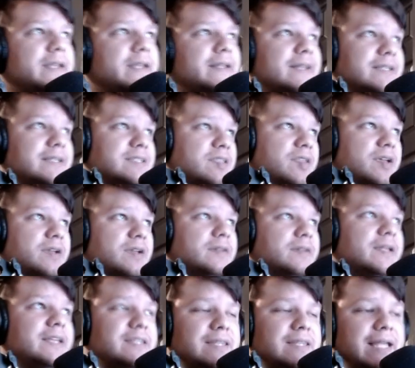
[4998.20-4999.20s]
that's the thing.
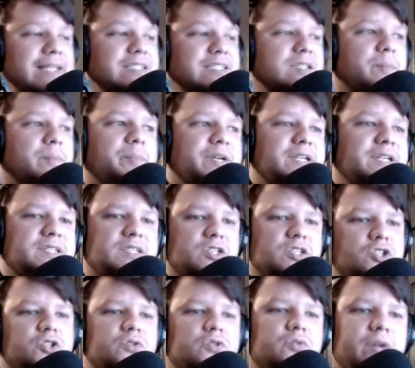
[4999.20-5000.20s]
That that's the biggest
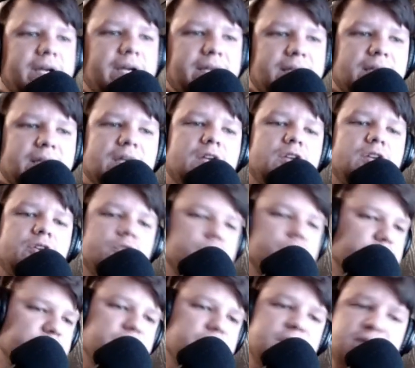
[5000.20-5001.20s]
issue, right? You're
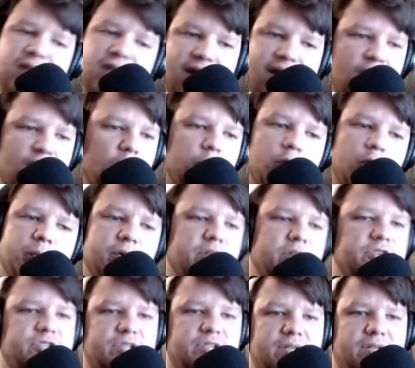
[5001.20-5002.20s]
just a terrible
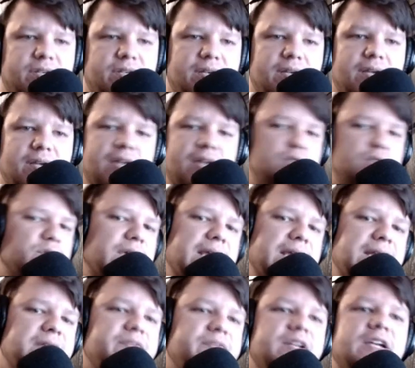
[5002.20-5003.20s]
person and you
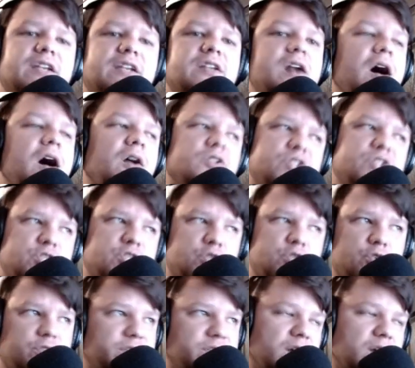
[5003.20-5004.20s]
can't yeah. even acknowledge that
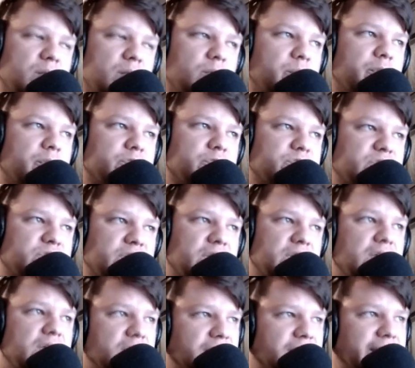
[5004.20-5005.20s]
you're a terrible person.
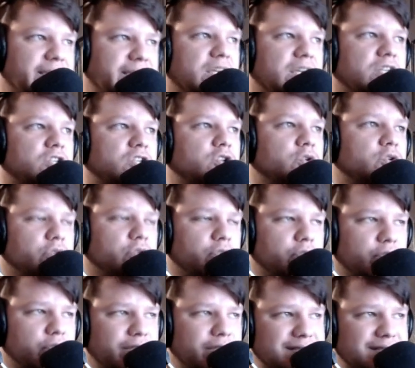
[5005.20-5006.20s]
Like you
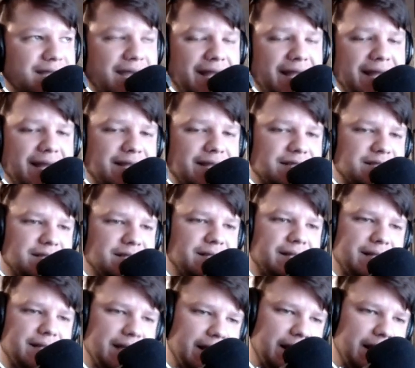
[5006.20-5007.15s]
this guy has like